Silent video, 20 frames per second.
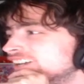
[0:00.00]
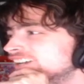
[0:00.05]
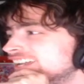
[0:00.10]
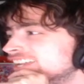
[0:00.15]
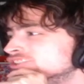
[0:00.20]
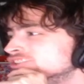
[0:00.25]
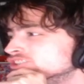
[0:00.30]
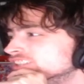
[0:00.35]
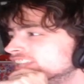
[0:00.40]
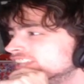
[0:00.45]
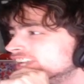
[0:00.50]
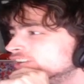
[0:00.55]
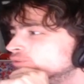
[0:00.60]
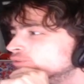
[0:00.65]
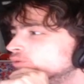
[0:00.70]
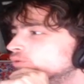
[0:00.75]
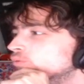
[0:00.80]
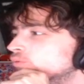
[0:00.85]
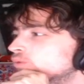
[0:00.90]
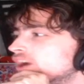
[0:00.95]
I actually like
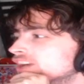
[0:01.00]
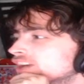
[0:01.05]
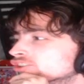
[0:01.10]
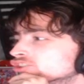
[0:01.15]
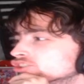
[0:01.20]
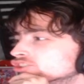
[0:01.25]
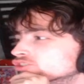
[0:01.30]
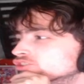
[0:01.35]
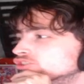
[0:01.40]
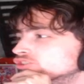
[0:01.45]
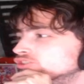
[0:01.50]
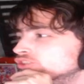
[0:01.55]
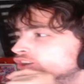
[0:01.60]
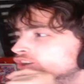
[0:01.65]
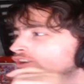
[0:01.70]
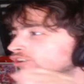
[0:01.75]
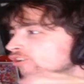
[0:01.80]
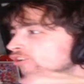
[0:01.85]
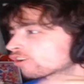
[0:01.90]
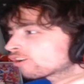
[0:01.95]
watch the
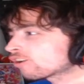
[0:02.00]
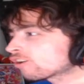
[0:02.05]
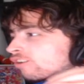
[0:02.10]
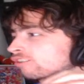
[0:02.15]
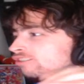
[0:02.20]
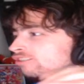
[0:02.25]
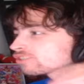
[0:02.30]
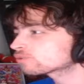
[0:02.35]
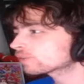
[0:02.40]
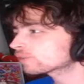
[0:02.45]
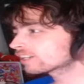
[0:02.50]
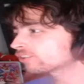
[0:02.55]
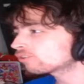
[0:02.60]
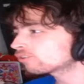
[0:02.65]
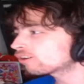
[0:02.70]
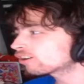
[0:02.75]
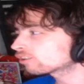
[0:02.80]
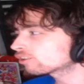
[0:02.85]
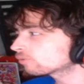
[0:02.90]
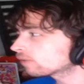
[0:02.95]
dog Twinkle
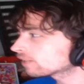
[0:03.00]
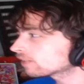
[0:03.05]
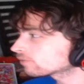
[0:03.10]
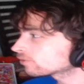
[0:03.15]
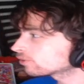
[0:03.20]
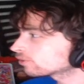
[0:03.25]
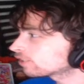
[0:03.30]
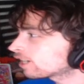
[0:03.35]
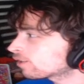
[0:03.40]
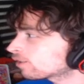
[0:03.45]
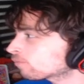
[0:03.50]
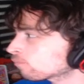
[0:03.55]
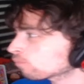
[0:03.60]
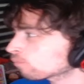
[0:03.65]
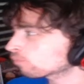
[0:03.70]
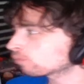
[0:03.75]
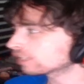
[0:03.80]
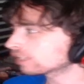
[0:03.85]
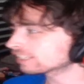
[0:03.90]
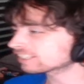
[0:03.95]
all the way through,
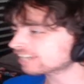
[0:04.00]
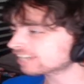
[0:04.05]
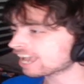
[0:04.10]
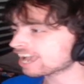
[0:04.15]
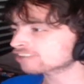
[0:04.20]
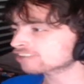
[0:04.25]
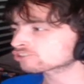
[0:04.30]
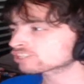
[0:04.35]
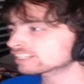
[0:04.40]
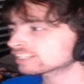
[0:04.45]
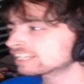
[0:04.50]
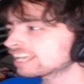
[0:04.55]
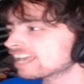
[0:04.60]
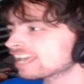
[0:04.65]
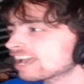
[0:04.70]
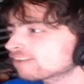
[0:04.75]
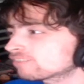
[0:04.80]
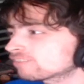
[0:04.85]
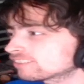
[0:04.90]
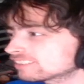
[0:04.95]
and we can actually
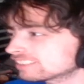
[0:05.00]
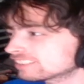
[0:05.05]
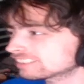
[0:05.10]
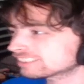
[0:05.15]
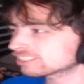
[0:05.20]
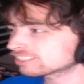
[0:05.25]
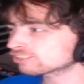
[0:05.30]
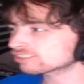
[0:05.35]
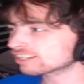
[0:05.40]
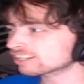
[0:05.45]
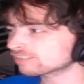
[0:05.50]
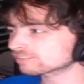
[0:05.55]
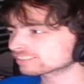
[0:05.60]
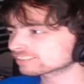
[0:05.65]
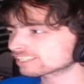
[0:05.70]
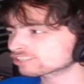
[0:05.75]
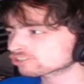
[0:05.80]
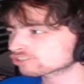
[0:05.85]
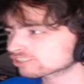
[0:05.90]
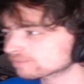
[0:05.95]
have a detailed
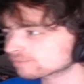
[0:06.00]
conversation